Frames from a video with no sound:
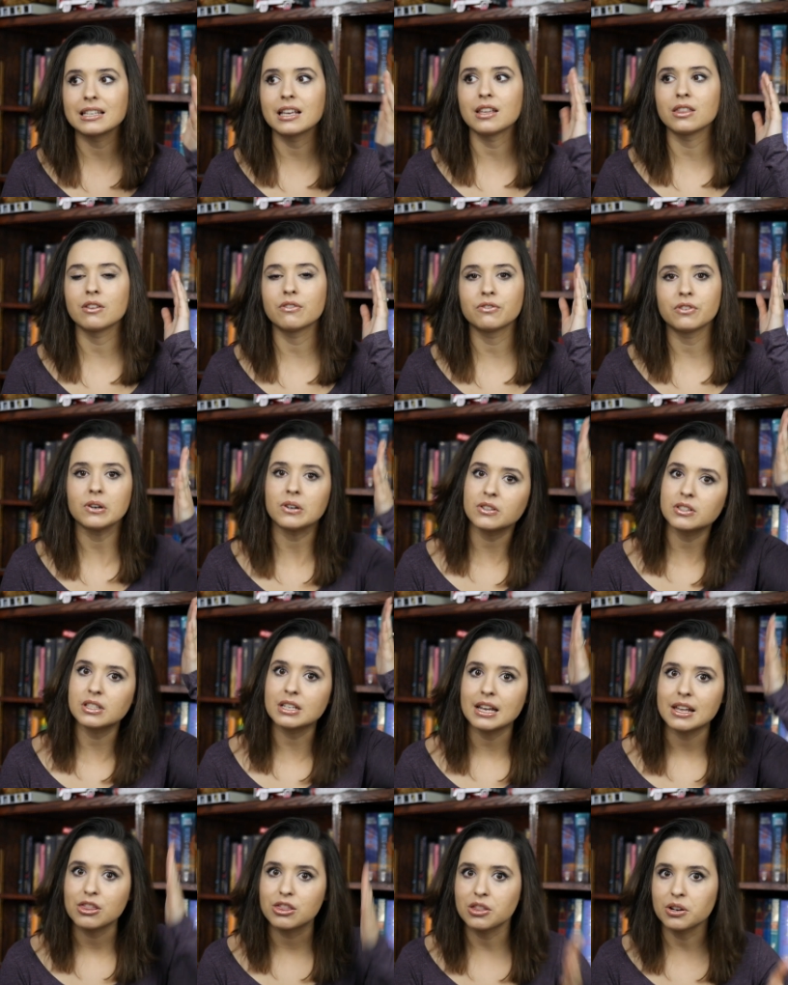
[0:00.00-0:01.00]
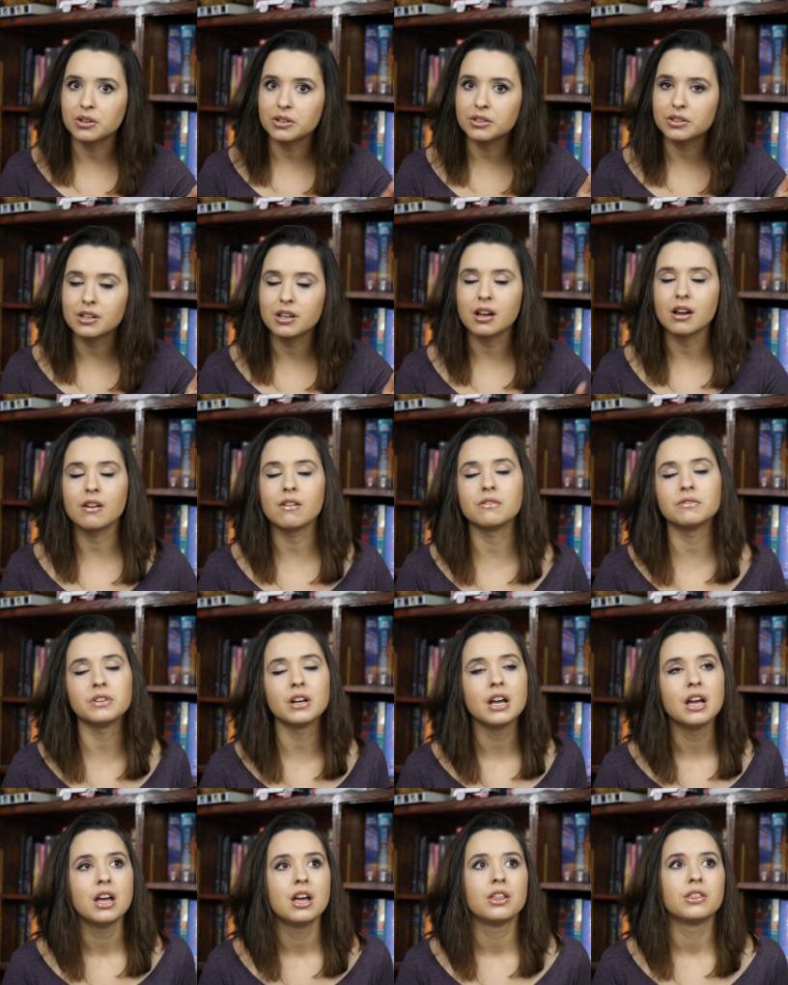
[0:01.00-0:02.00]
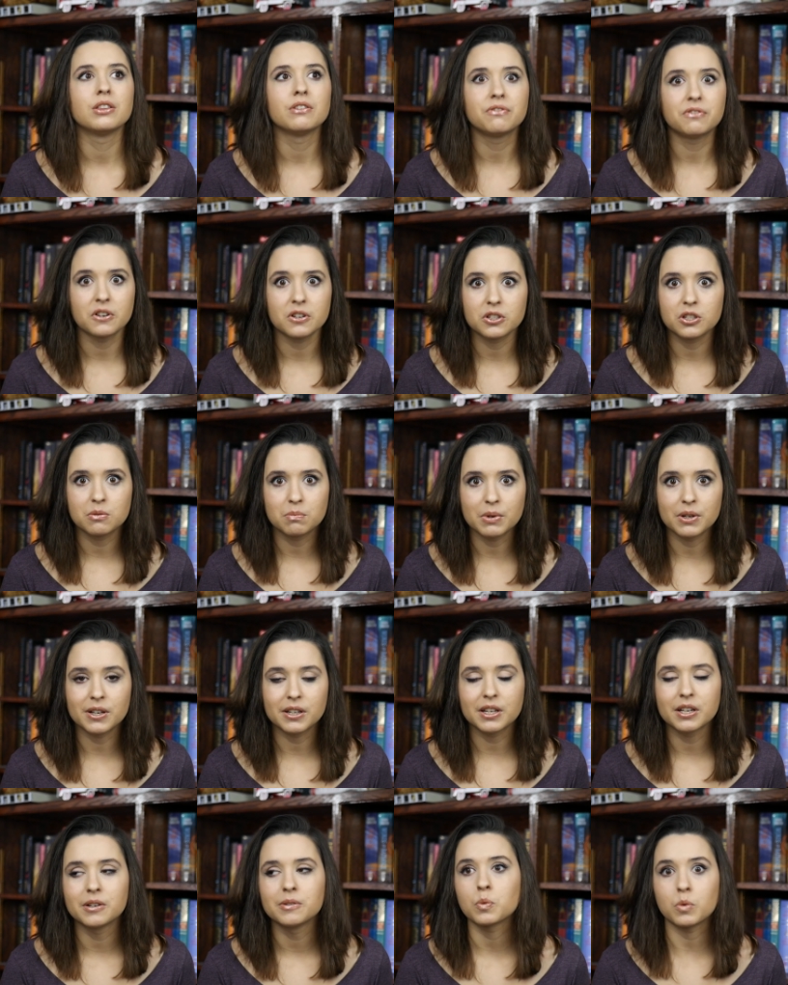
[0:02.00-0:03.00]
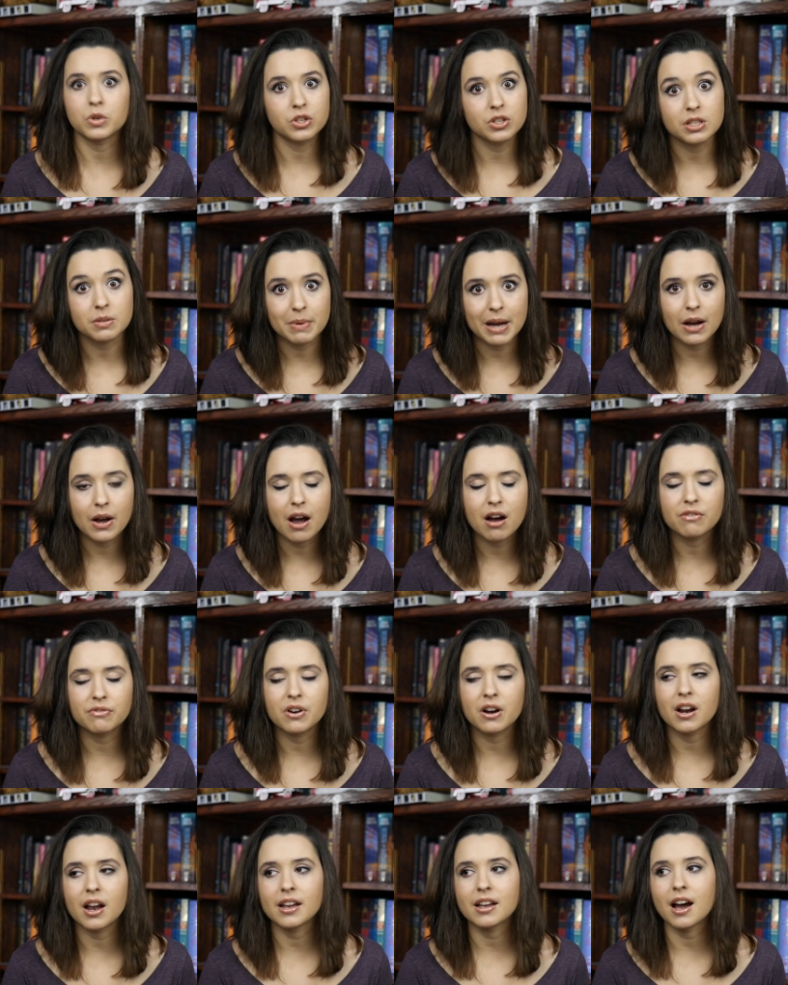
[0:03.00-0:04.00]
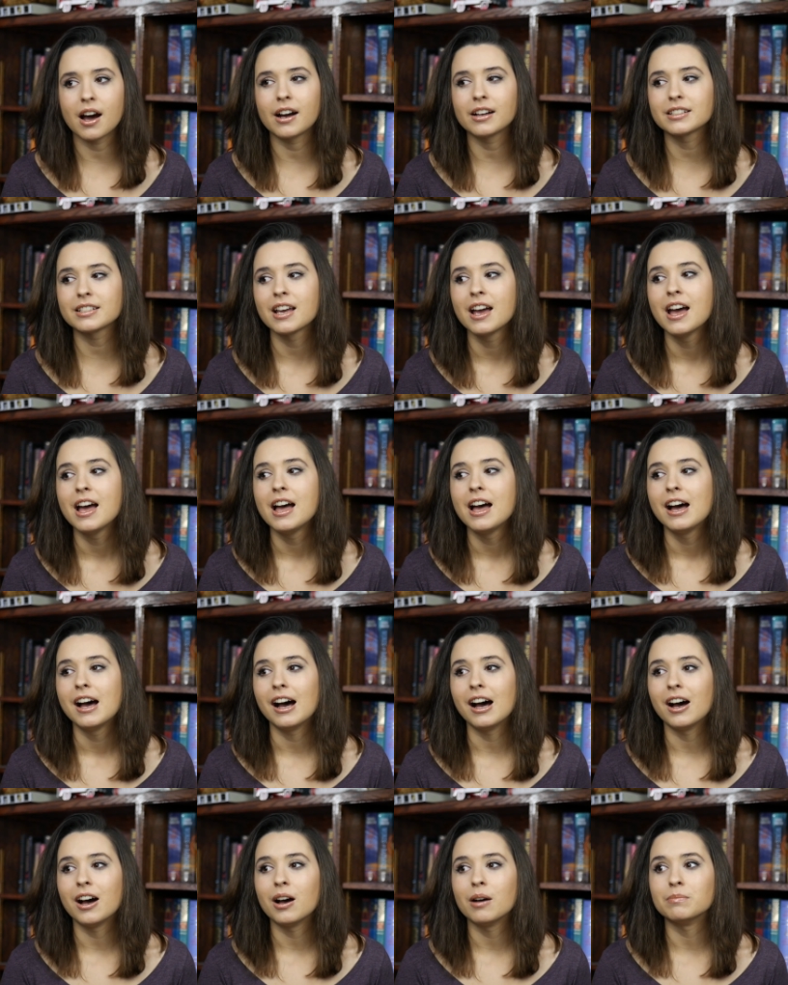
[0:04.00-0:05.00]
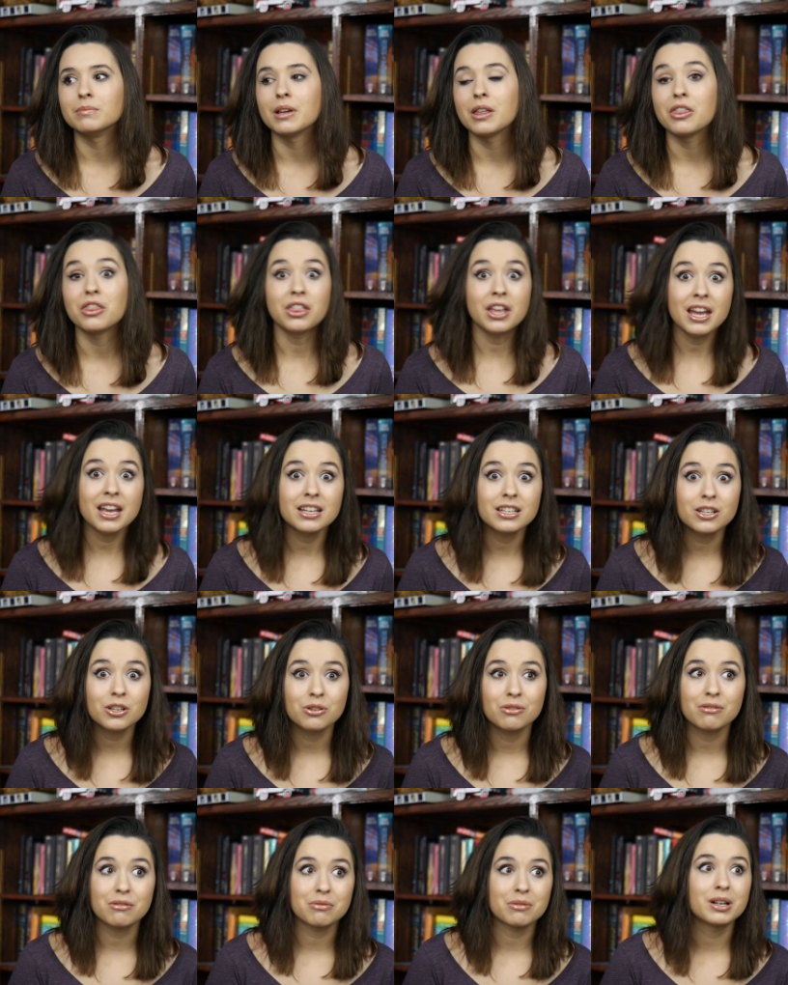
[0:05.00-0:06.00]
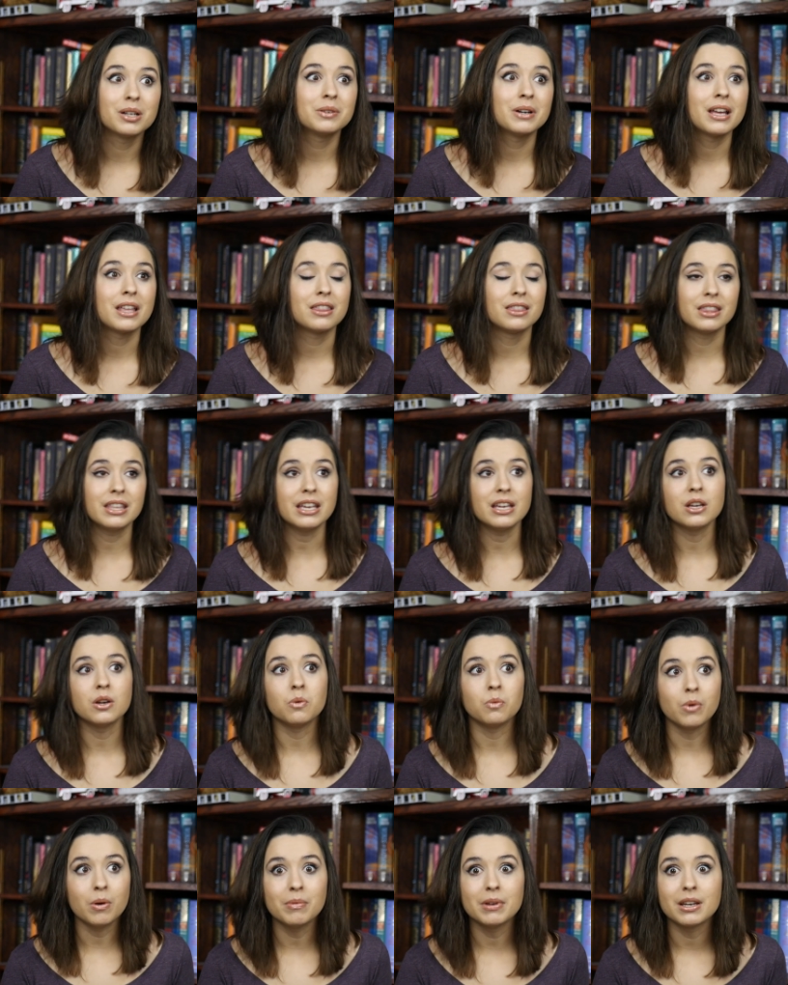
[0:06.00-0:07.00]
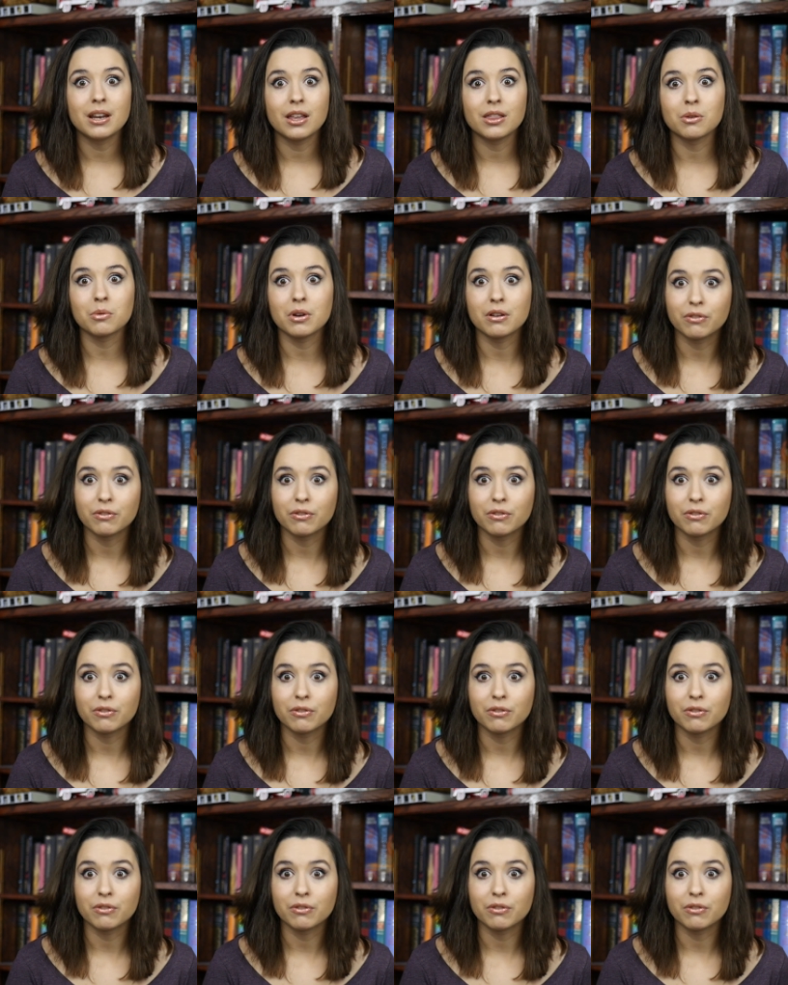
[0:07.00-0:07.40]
in the first third of the first book, which is about how far I got. Then you throw in the woman in the